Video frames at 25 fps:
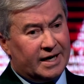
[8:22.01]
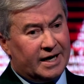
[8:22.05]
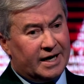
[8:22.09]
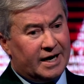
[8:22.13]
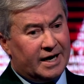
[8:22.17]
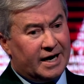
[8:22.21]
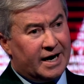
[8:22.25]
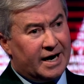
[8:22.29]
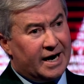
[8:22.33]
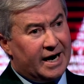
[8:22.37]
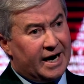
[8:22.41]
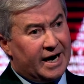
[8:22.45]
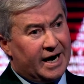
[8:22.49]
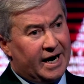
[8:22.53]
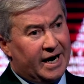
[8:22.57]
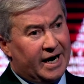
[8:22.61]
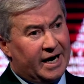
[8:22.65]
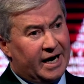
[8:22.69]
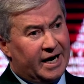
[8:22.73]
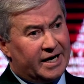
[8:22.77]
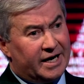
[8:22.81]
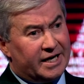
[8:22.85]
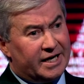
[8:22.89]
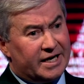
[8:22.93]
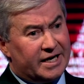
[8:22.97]

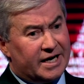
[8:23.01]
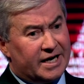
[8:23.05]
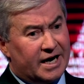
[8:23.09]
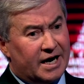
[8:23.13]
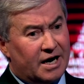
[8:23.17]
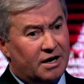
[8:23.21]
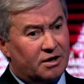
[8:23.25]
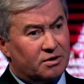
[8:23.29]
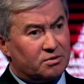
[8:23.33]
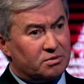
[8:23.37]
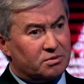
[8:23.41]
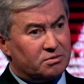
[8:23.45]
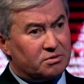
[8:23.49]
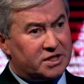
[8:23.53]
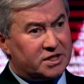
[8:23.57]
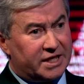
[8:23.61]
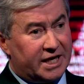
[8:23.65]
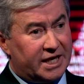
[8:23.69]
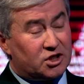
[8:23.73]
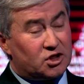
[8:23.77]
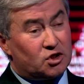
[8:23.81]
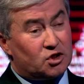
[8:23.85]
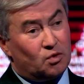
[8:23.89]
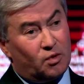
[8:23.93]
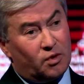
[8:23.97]
and it now
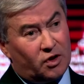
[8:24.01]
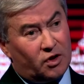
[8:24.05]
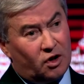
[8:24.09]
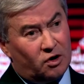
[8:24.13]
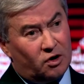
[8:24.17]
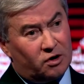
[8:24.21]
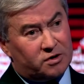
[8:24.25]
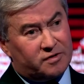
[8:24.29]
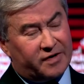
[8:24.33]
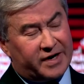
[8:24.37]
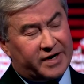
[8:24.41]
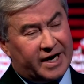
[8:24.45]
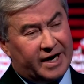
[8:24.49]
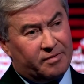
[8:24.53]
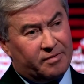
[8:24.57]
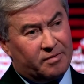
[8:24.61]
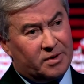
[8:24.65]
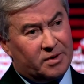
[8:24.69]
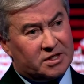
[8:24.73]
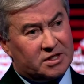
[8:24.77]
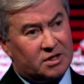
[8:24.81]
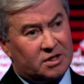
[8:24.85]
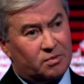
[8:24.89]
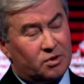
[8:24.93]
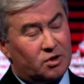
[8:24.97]
sits with a lot of
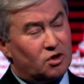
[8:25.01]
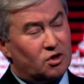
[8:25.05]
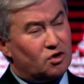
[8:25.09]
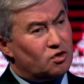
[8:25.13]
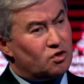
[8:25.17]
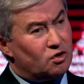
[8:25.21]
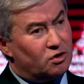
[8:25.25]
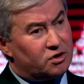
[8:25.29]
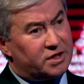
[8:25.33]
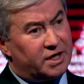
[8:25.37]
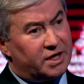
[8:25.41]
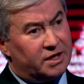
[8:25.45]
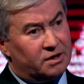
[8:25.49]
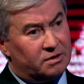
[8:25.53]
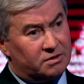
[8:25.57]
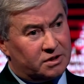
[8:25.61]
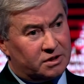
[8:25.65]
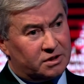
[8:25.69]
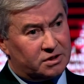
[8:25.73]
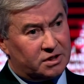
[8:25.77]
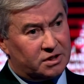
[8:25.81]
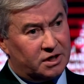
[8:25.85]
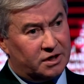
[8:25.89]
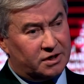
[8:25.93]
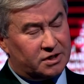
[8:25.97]
capability which is not held
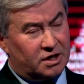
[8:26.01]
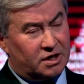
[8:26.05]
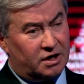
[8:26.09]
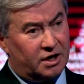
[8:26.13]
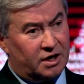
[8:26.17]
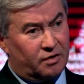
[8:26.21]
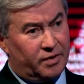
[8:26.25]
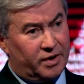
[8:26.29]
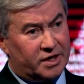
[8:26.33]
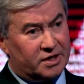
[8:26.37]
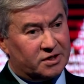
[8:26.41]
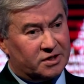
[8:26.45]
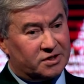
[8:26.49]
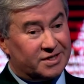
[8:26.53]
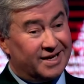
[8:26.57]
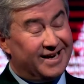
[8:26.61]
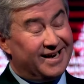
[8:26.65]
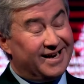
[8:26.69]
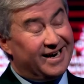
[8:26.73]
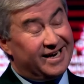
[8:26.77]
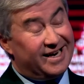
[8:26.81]
at high readiness.